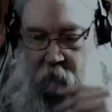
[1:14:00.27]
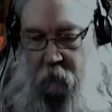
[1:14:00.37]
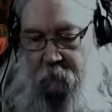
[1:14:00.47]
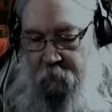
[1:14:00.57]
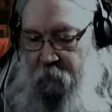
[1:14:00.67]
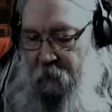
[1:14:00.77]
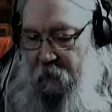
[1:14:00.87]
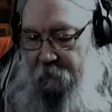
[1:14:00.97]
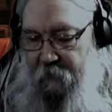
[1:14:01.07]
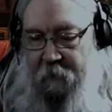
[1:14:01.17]
So
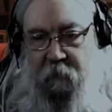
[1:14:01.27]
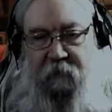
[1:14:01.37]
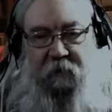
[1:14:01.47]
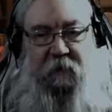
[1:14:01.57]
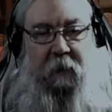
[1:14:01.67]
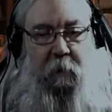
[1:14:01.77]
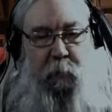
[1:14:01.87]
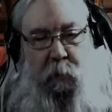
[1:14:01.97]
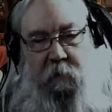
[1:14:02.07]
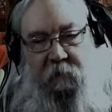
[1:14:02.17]
a $5 or
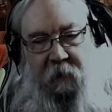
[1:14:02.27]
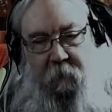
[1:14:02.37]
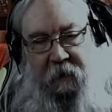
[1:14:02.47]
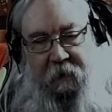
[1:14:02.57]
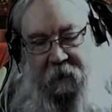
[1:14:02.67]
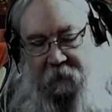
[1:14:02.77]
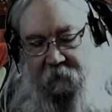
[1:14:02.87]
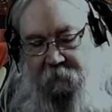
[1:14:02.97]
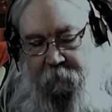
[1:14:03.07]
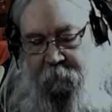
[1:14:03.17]
$6 book or something like that.